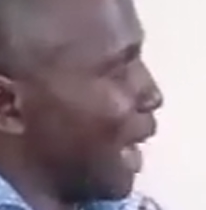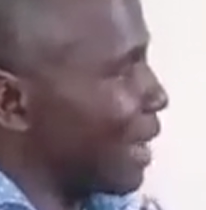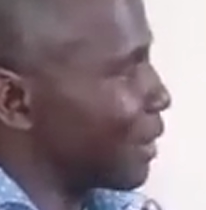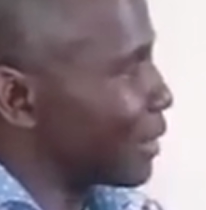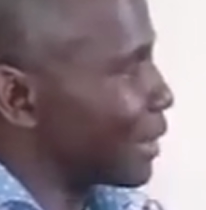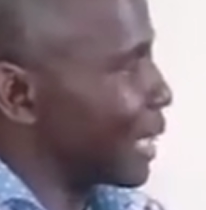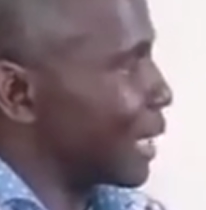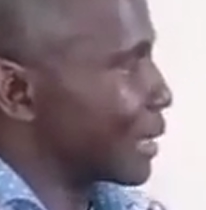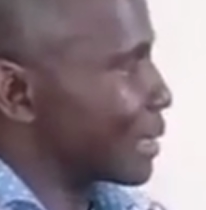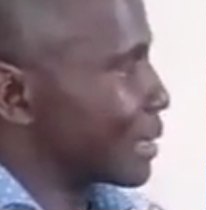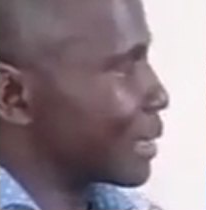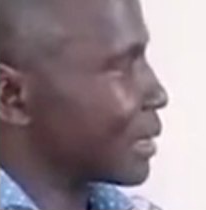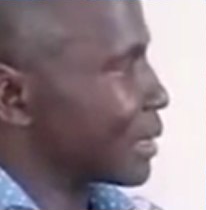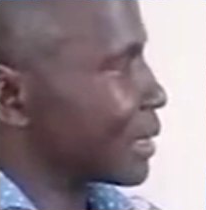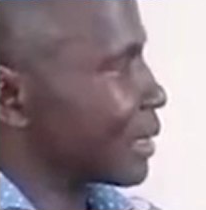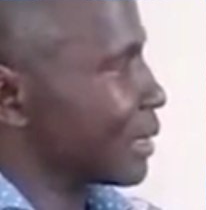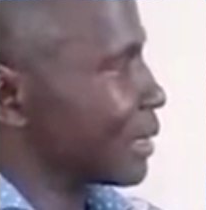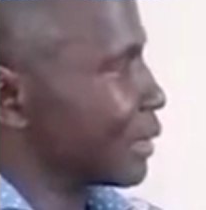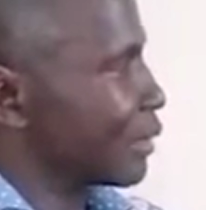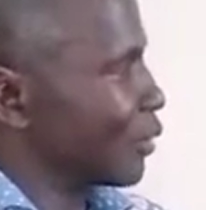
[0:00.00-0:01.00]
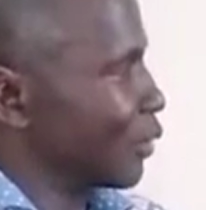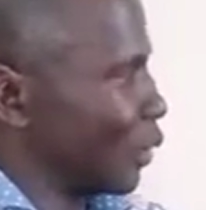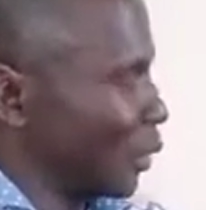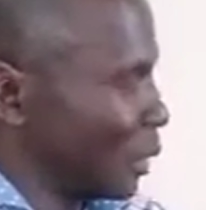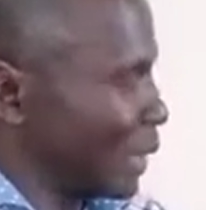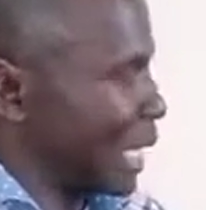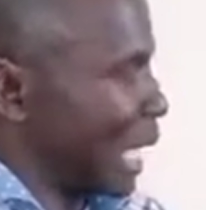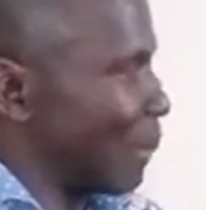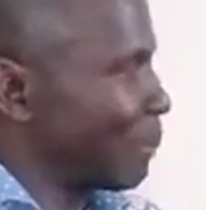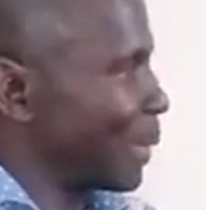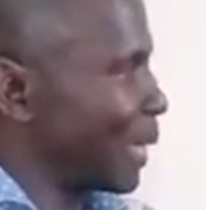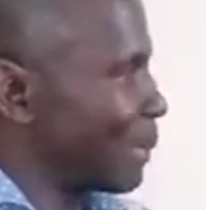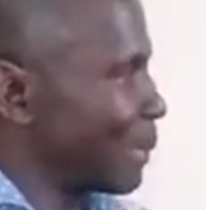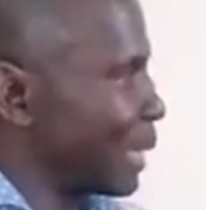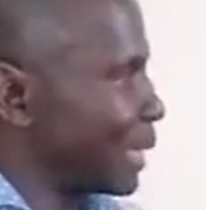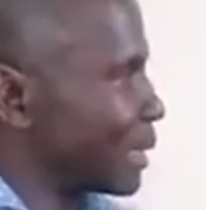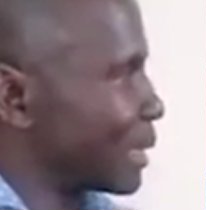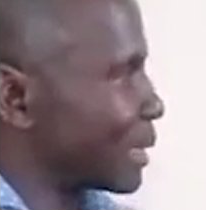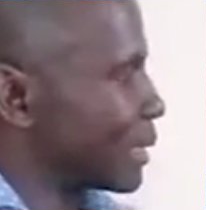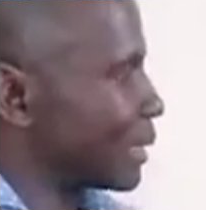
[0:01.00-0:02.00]
5 years for their
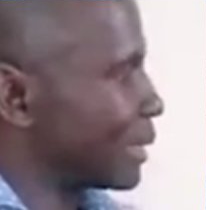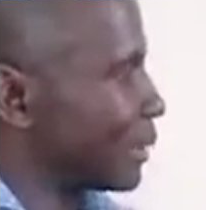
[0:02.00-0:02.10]
payment?